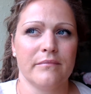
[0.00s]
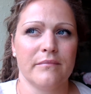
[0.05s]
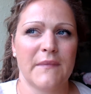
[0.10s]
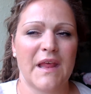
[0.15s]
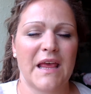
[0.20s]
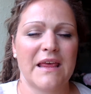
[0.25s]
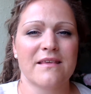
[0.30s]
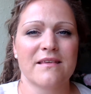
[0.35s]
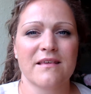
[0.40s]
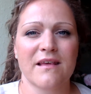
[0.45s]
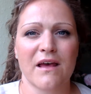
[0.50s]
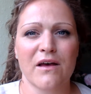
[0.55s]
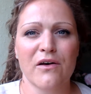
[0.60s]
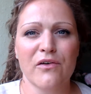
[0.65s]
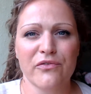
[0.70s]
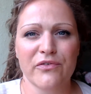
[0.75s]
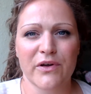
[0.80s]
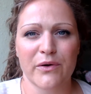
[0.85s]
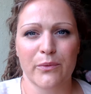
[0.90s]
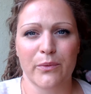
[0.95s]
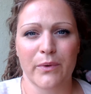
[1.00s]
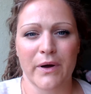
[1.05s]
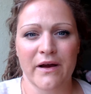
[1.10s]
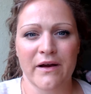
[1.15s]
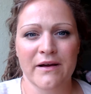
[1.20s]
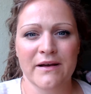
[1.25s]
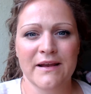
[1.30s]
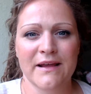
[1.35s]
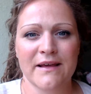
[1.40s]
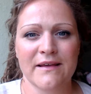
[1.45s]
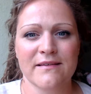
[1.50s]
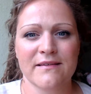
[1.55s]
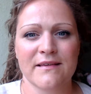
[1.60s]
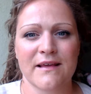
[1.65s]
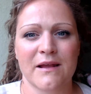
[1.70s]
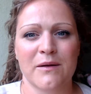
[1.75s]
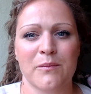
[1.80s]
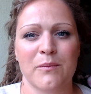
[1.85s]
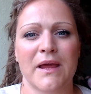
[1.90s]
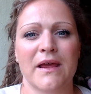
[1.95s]
self-awareness,
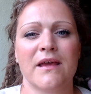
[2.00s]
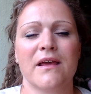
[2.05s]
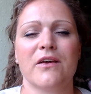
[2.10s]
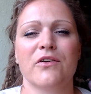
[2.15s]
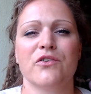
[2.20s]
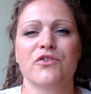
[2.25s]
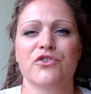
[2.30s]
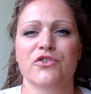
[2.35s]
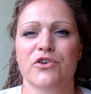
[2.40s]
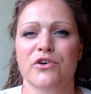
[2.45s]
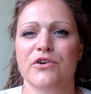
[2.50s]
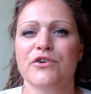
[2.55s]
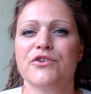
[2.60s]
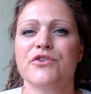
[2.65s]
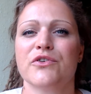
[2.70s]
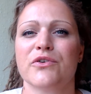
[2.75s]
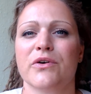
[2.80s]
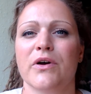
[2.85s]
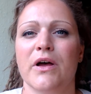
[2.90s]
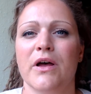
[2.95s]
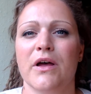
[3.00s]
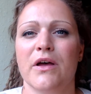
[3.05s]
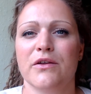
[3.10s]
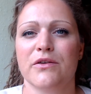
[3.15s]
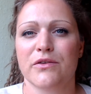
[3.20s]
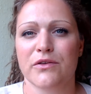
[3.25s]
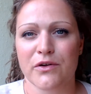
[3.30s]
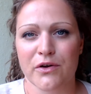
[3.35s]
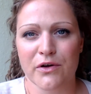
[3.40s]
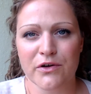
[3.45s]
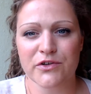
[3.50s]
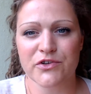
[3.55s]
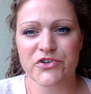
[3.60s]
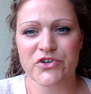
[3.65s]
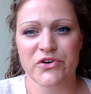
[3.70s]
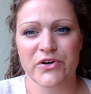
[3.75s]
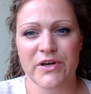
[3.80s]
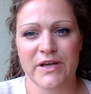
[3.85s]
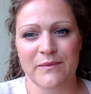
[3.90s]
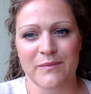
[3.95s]
and making sure to
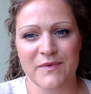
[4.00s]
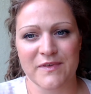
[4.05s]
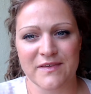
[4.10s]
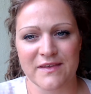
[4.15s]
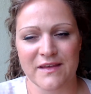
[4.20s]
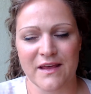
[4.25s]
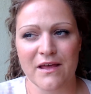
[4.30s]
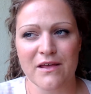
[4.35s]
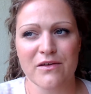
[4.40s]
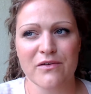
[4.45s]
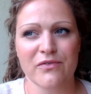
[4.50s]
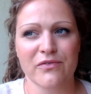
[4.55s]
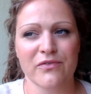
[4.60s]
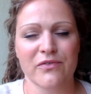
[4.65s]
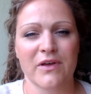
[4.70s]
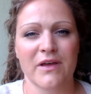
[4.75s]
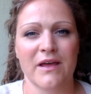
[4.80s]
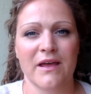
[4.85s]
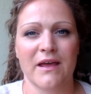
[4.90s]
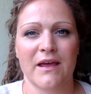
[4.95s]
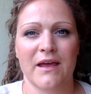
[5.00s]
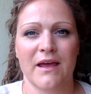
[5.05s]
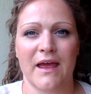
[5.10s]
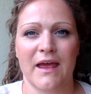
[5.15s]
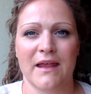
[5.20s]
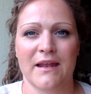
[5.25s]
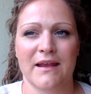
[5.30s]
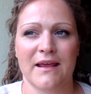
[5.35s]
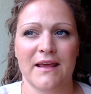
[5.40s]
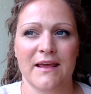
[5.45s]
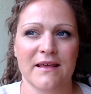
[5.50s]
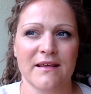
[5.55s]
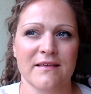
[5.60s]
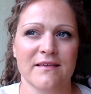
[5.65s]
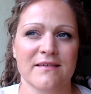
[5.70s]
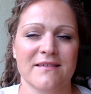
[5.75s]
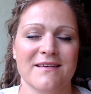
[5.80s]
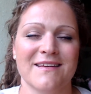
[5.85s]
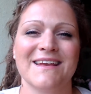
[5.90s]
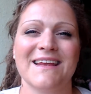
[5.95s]
nurture himself and
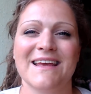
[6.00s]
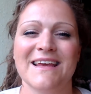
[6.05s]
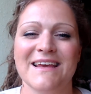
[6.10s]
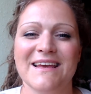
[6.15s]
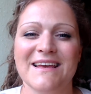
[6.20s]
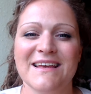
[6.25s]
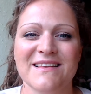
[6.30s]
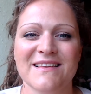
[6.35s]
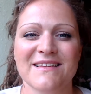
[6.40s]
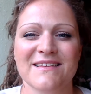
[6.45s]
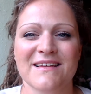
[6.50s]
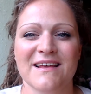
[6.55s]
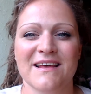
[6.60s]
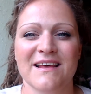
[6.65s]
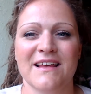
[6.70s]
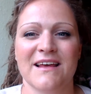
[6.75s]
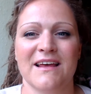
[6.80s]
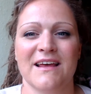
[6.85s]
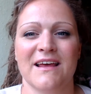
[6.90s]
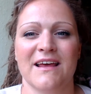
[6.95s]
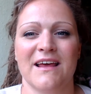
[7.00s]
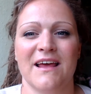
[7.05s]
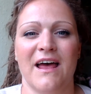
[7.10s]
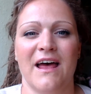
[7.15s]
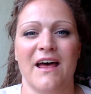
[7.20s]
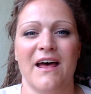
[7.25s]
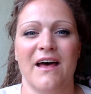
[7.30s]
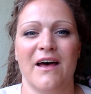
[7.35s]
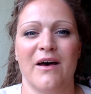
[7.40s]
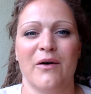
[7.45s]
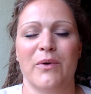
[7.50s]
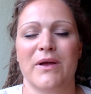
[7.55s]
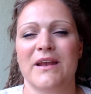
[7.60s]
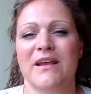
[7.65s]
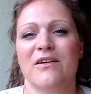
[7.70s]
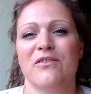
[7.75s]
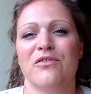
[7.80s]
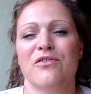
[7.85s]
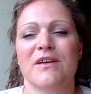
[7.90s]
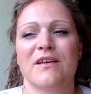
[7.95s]
his needs when
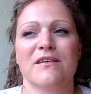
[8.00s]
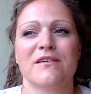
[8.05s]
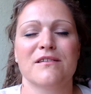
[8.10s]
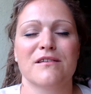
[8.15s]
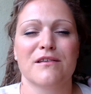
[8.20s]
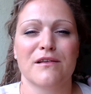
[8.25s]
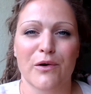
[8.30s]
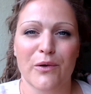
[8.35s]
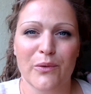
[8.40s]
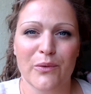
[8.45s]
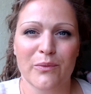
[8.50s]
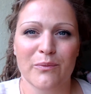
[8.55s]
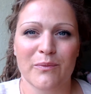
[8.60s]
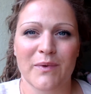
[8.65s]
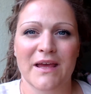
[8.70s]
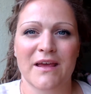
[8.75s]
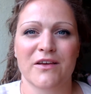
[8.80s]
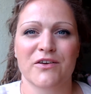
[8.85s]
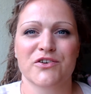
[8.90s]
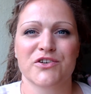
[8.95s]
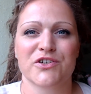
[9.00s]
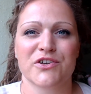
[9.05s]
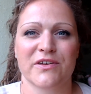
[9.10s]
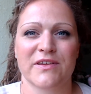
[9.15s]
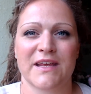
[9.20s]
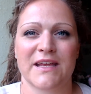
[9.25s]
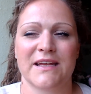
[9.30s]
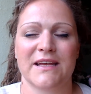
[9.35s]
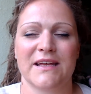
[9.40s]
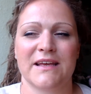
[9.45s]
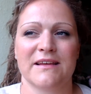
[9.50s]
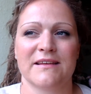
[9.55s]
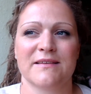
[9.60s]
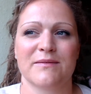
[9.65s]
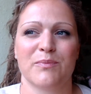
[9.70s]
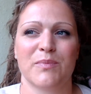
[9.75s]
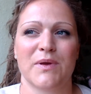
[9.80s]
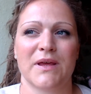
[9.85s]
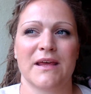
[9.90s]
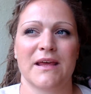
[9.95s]
he feels low, making sure that he's
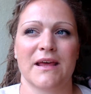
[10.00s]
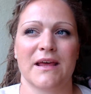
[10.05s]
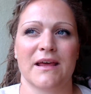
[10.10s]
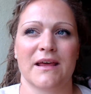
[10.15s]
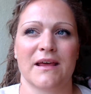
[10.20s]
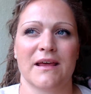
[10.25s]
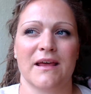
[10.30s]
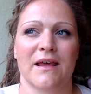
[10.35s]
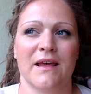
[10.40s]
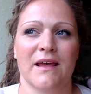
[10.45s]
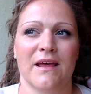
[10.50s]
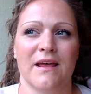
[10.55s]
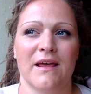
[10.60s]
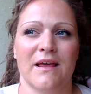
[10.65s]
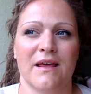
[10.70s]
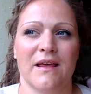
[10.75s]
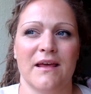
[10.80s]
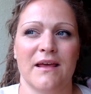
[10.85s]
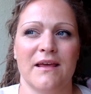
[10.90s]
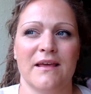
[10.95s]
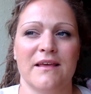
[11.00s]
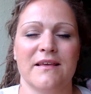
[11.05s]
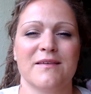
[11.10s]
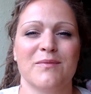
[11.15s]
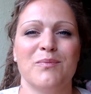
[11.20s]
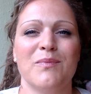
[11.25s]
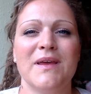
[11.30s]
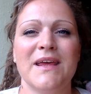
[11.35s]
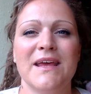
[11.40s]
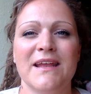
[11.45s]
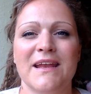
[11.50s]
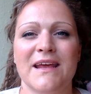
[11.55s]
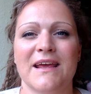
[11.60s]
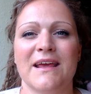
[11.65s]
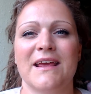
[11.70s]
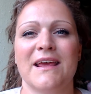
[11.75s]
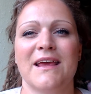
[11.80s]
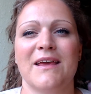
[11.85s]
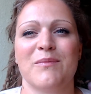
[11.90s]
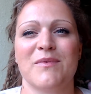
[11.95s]

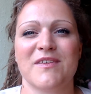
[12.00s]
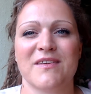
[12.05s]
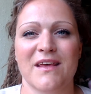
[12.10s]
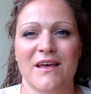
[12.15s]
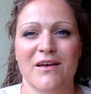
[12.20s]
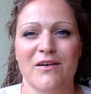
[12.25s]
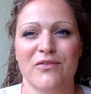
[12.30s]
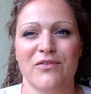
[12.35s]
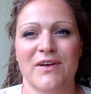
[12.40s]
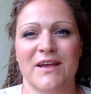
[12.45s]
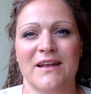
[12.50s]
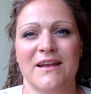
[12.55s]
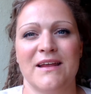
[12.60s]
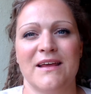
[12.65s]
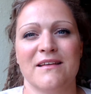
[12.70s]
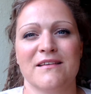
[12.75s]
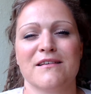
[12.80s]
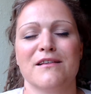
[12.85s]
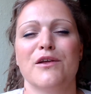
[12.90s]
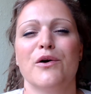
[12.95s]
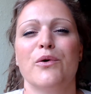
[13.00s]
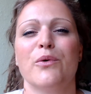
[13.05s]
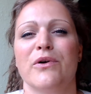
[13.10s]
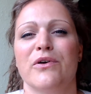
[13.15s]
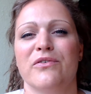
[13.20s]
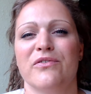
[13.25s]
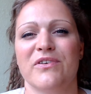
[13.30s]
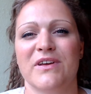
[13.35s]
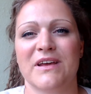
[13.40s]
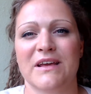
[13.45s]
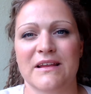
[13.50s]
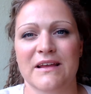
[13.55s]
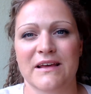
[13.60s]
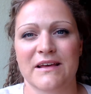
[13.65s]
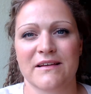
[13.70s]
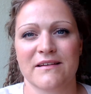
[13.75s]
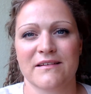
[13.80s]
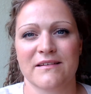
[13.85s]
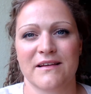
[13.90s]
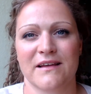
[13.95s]
meeting himself in his lower
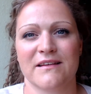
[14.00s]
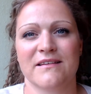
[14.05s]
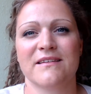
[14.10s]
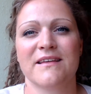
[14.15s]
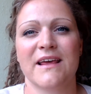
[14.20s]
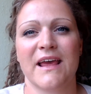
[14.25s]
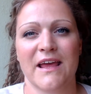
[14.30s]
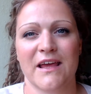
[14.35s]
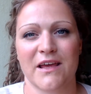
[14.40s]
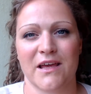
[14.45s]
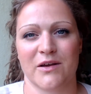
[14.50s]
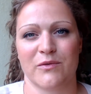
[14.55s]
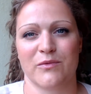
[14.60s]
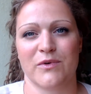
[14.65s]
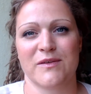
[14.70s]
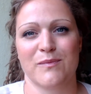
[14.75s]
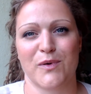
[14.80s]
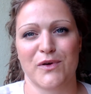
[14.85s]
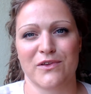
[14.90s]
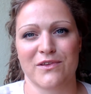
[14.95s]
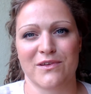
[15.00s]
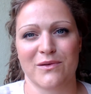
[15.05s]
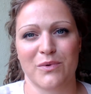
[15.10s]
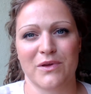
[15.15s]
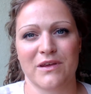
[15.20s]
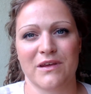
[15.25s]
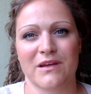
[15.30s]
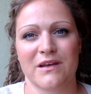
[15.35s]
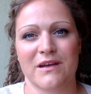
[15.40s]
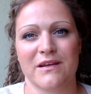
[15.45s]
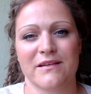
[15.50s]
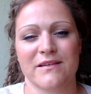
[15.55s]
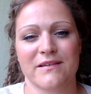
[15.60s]
feelings and taking responsibility